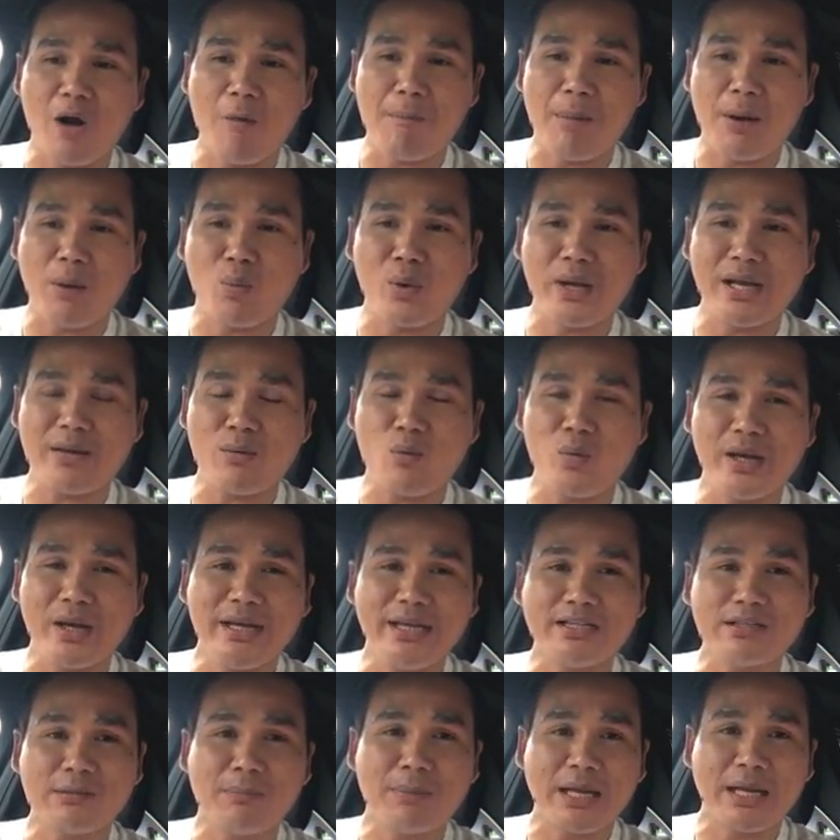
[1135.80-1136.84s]
but we
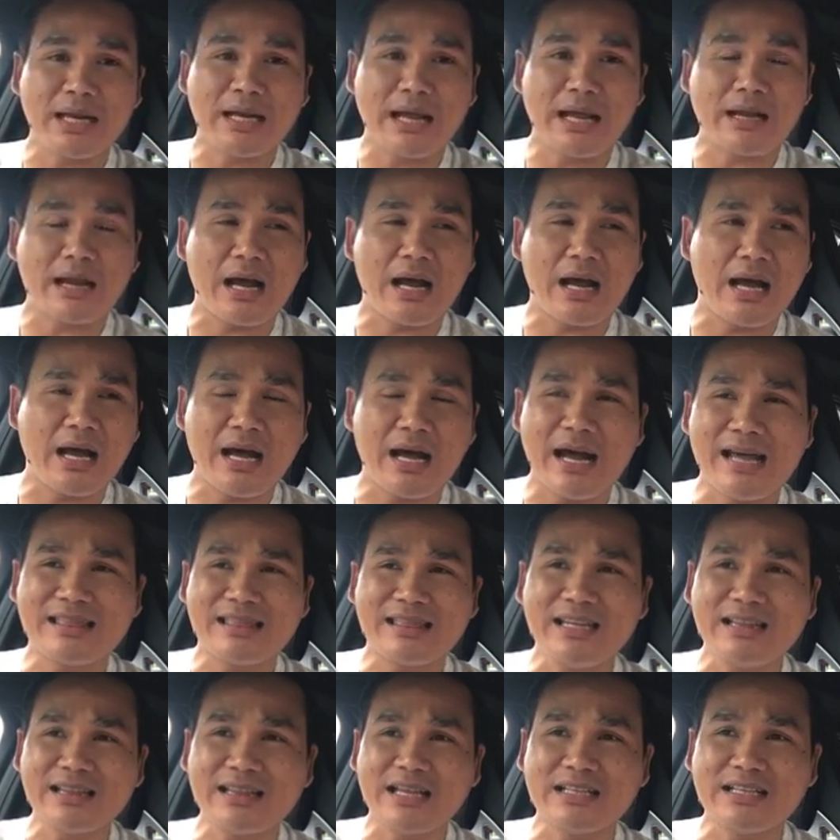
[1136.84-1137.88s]
need to be like, I
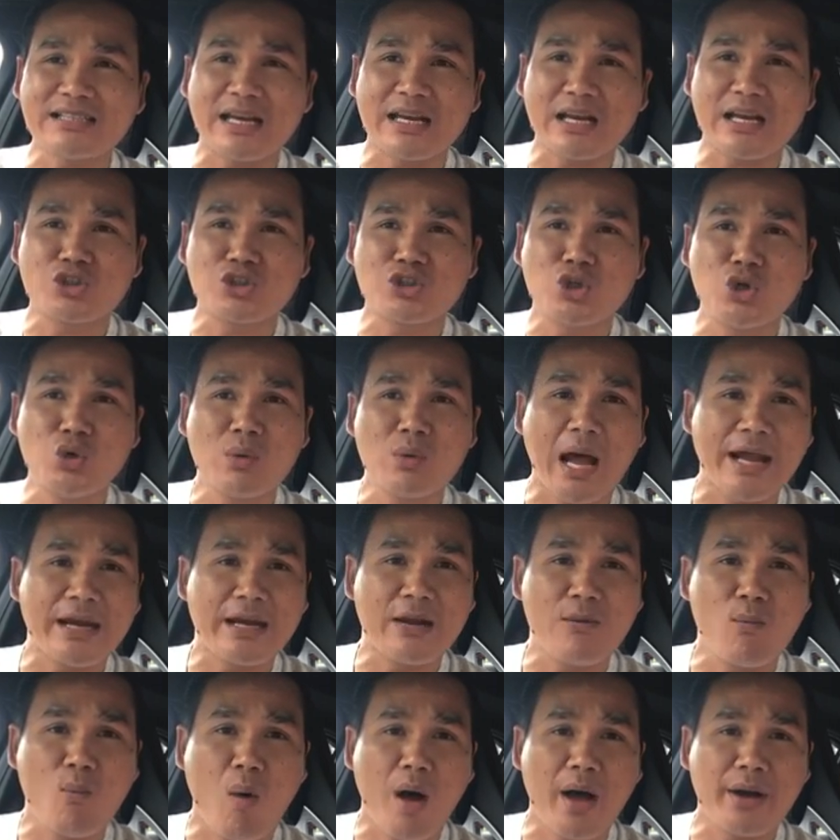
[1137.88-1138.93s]
think they said
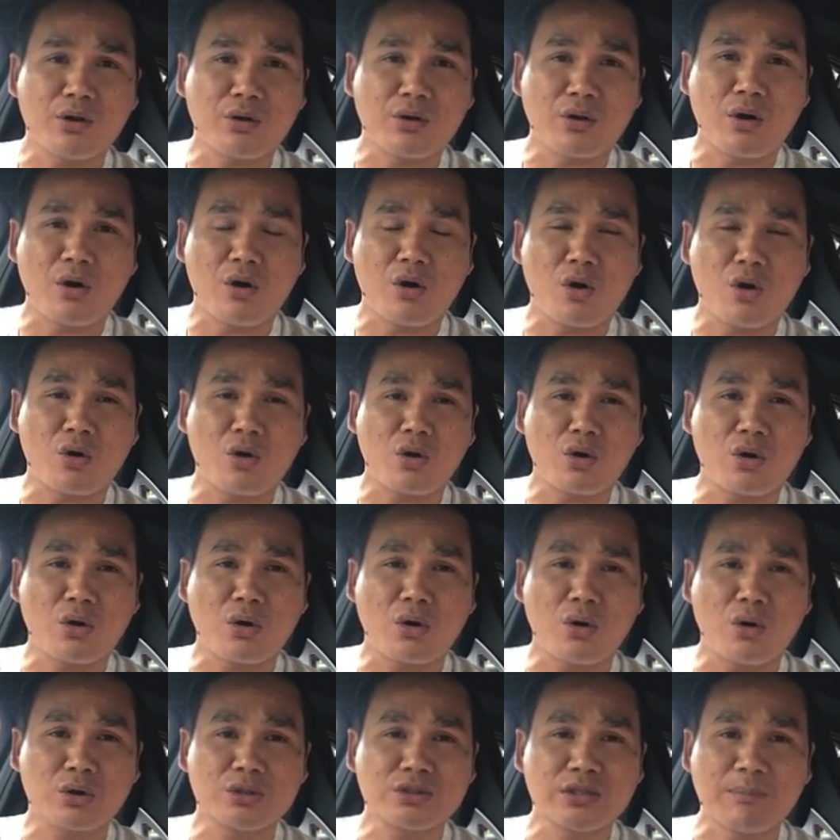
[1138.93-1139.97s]
291
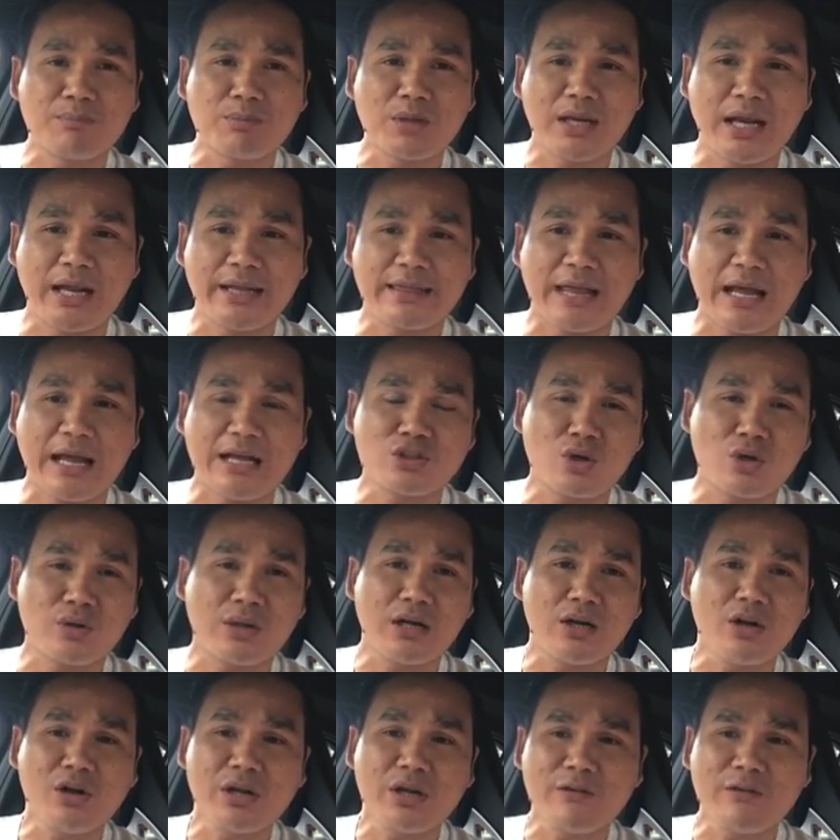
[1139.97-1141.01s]
or something like that. So
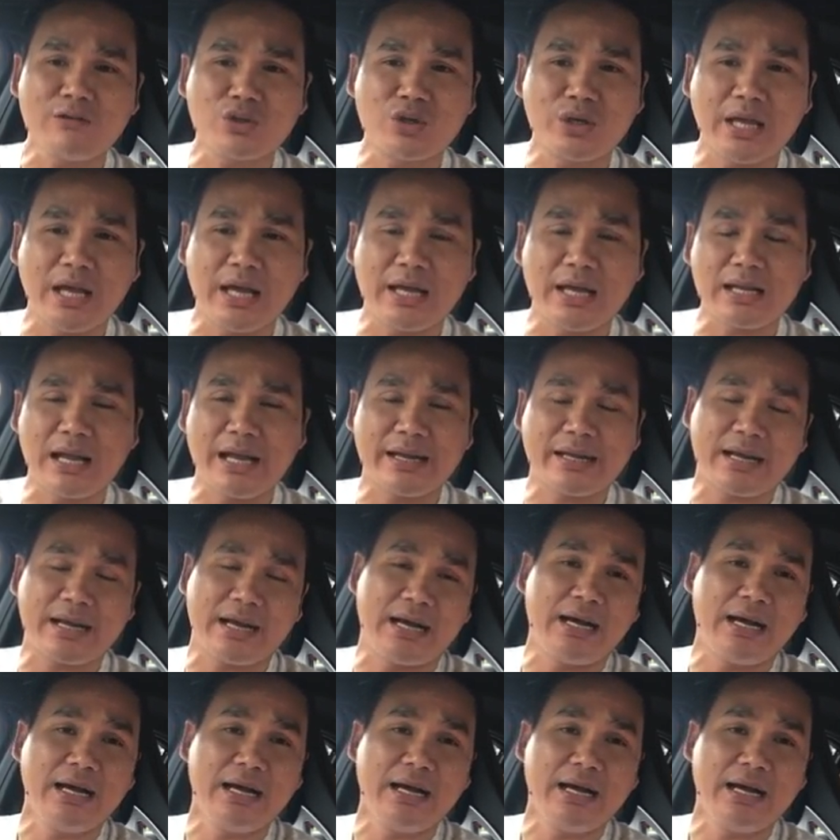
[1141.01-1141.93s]
they're looking to get like a